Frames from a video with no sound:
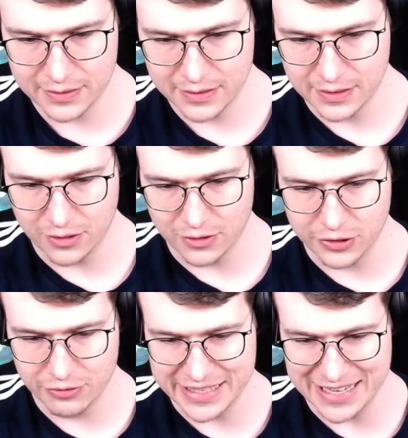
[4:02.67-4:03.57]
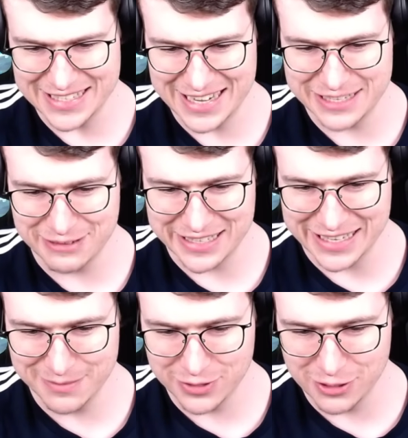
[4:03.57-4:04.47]
Oh no, he doesn't activate
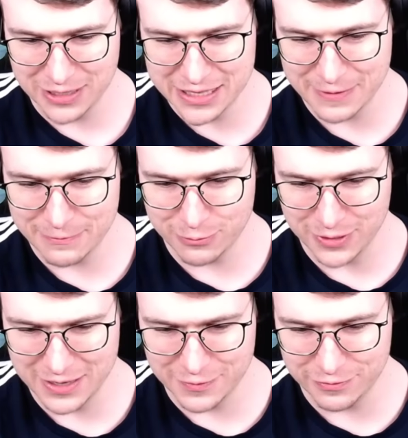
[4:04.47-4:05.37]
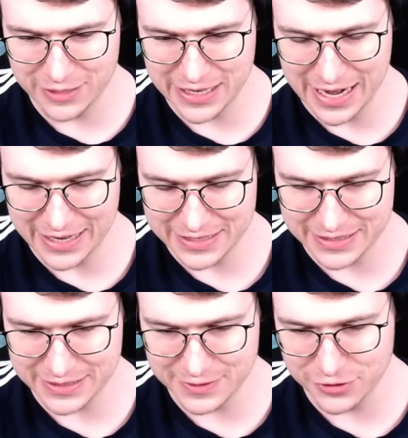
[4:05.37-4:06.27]
King, bro. What the freaking heck is
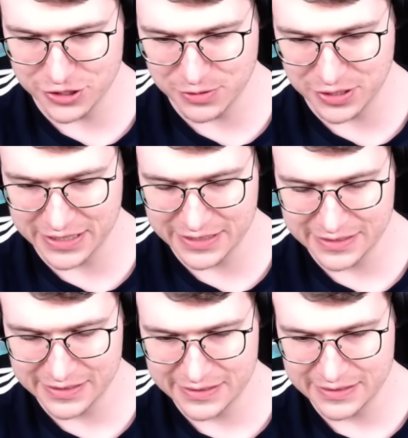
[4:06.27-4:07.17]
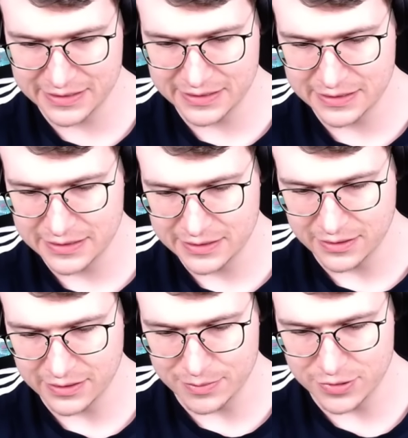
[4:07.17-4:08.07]
this, fish boy?
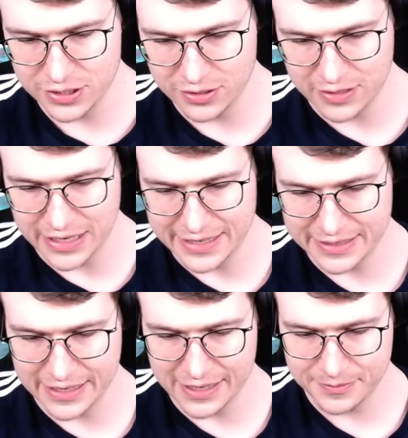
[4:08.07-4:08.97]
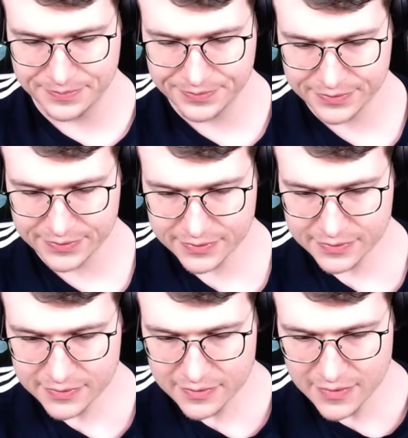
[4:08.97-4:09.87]
Okay, I'm just gonna go Lightning there.
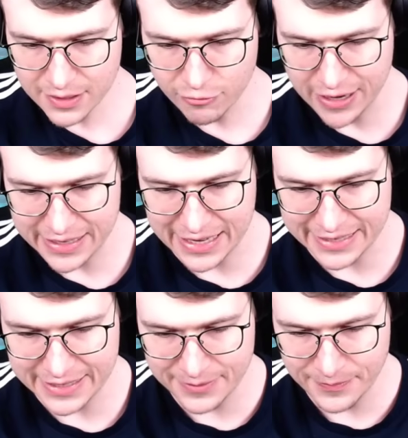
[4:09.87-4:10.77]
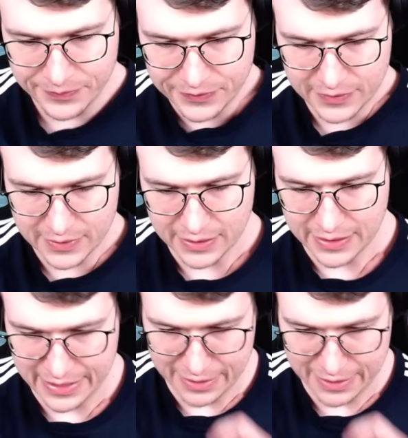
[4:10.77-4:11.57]
Great Lightning. And